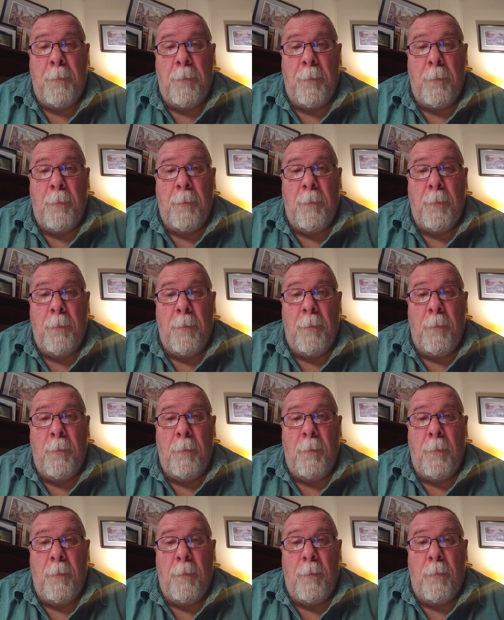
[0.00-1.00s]

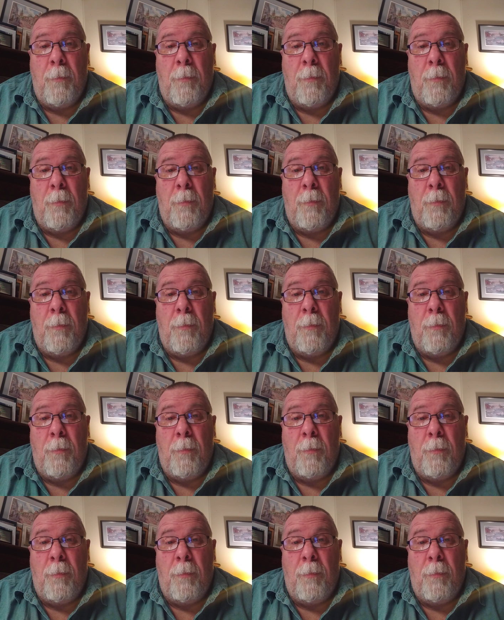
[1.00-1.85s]
Nobody speaks.